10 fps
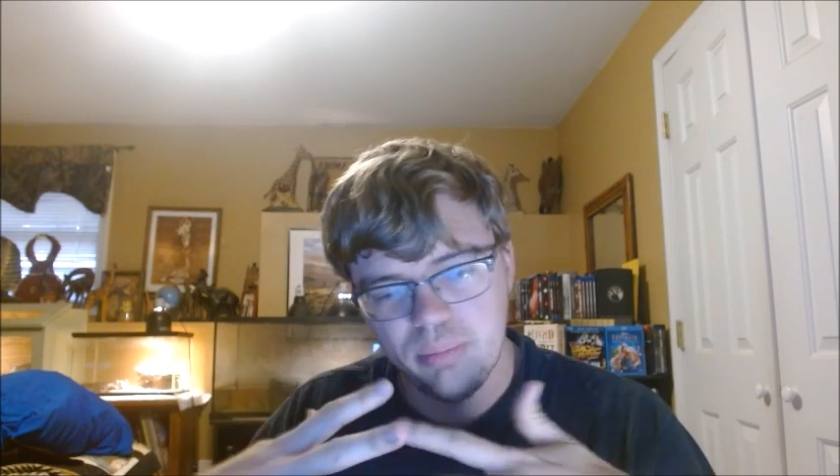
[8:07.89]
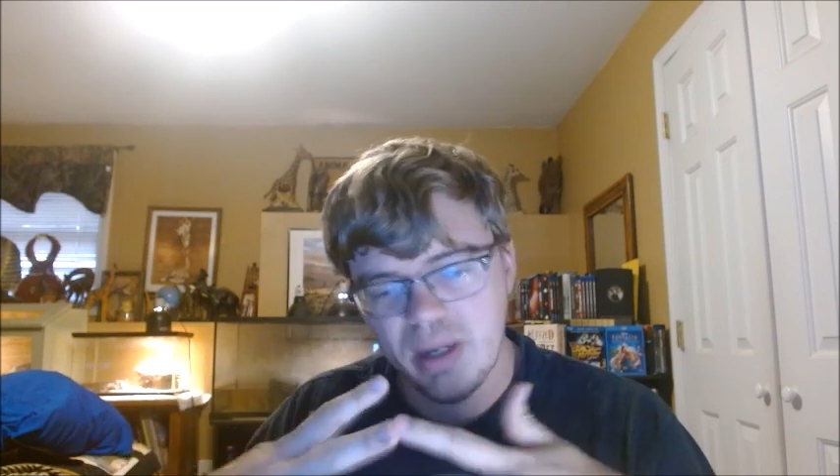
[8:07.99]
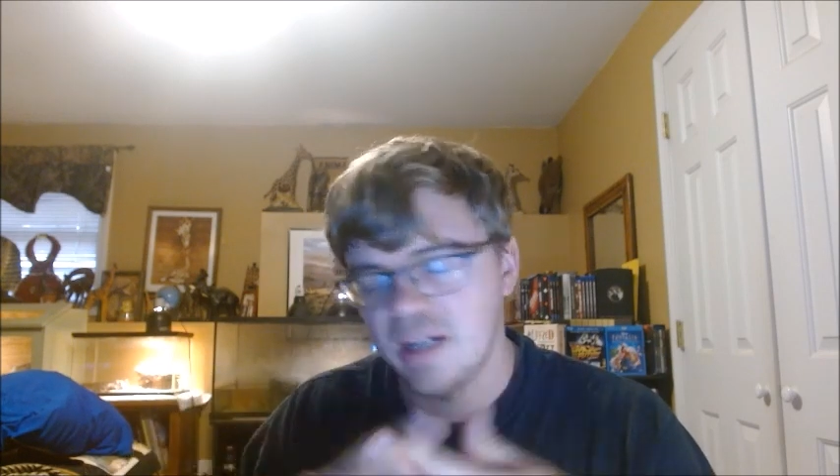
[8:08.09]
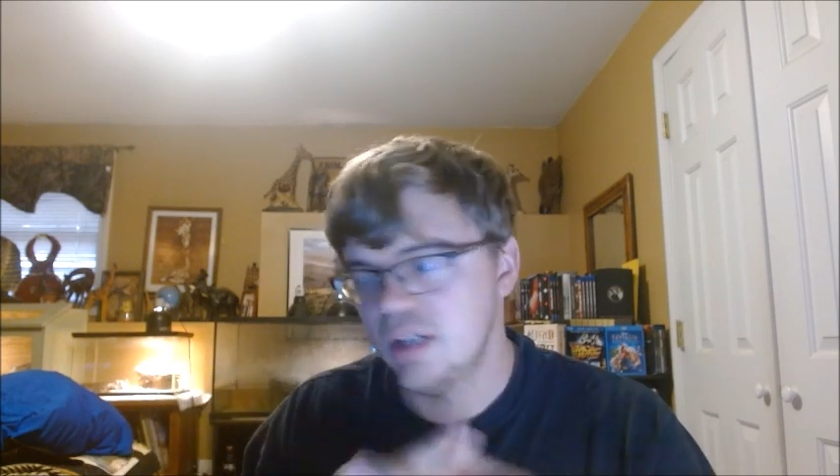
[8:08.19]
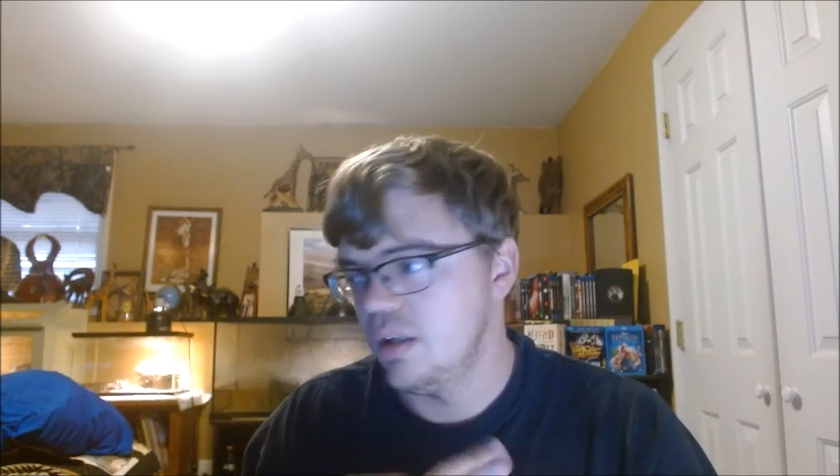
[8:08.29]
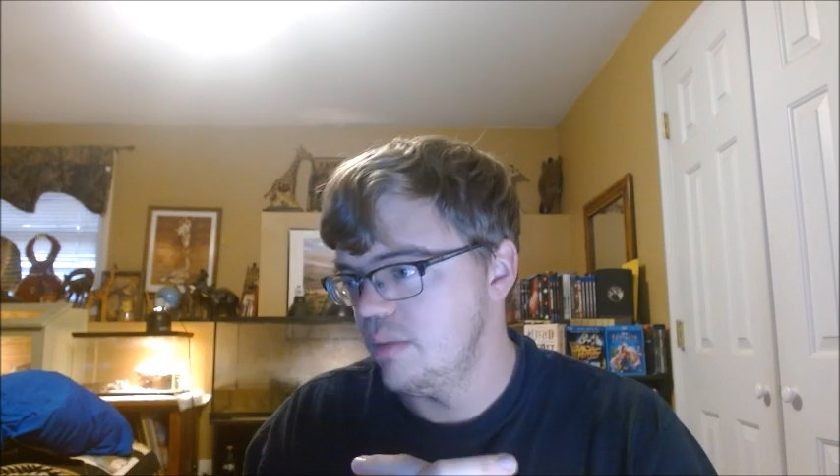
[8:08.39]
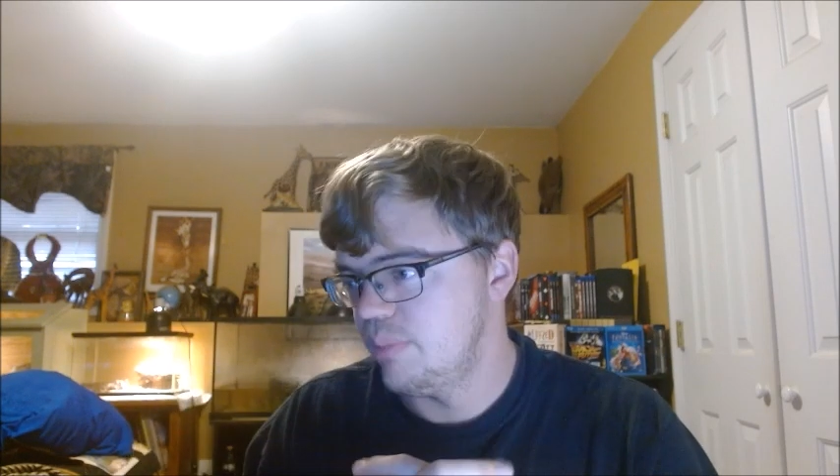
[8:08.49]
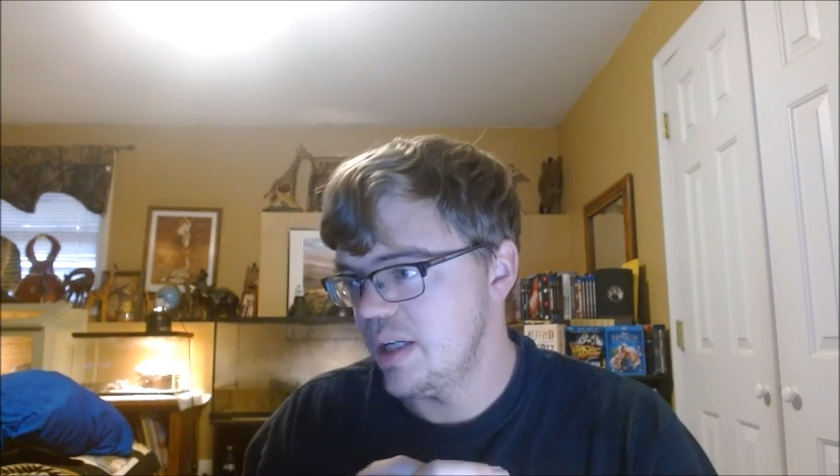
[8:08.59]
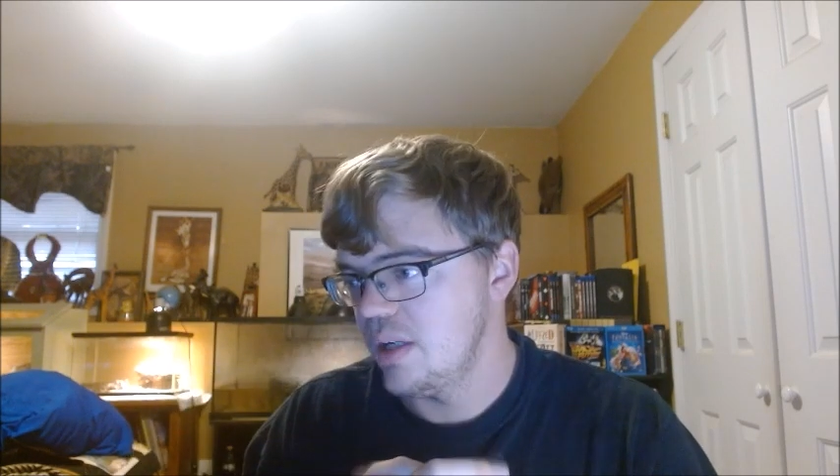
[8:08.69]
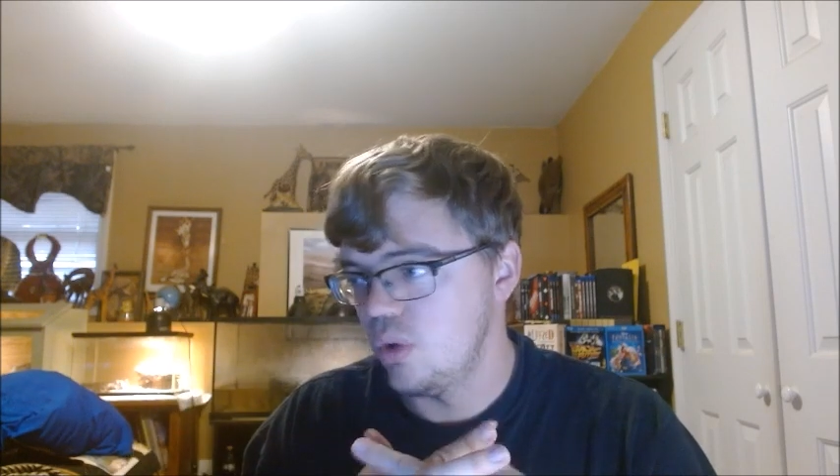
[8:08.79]
back on
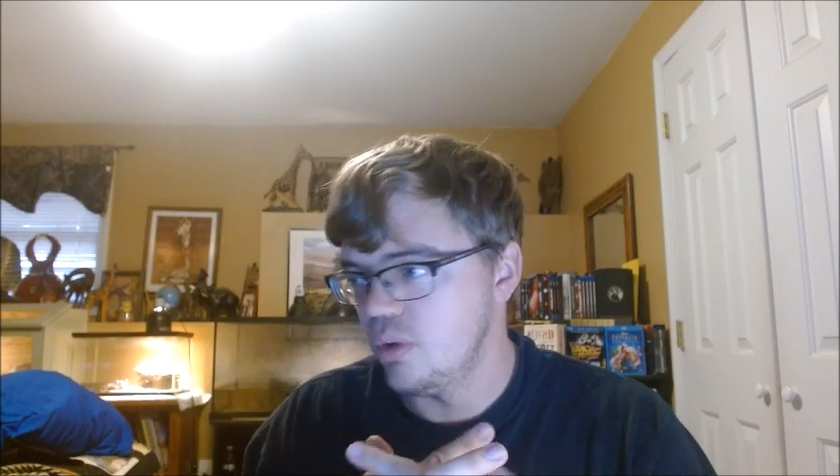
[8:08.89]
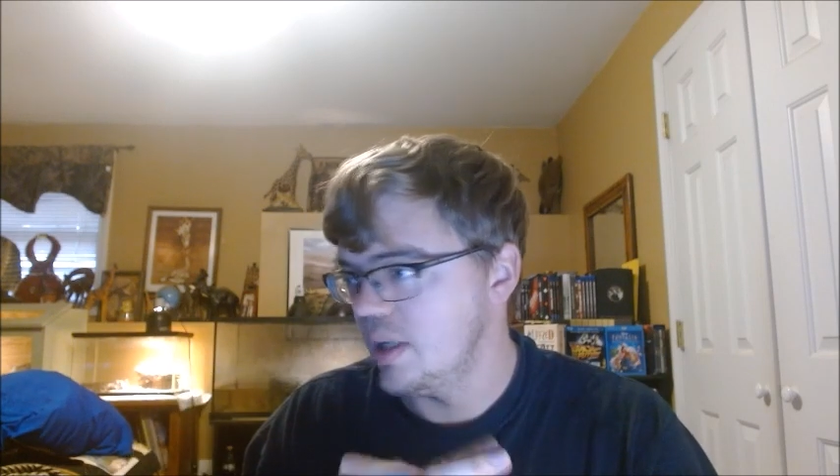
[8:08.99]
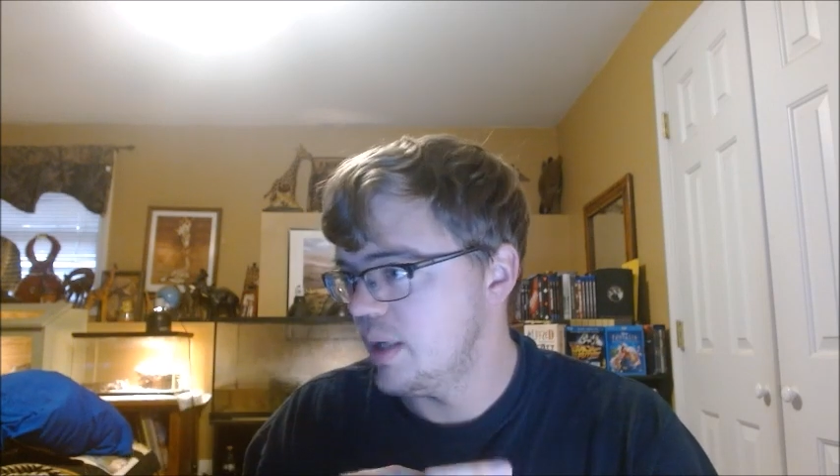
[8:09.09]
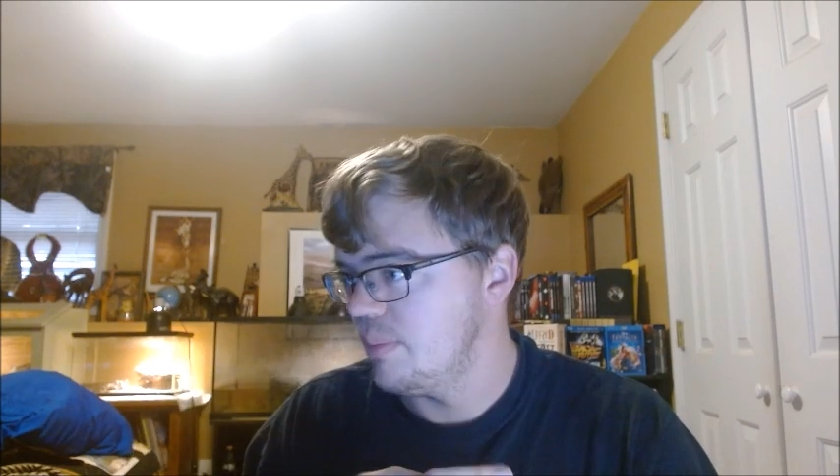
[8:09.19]
buying a whole lot,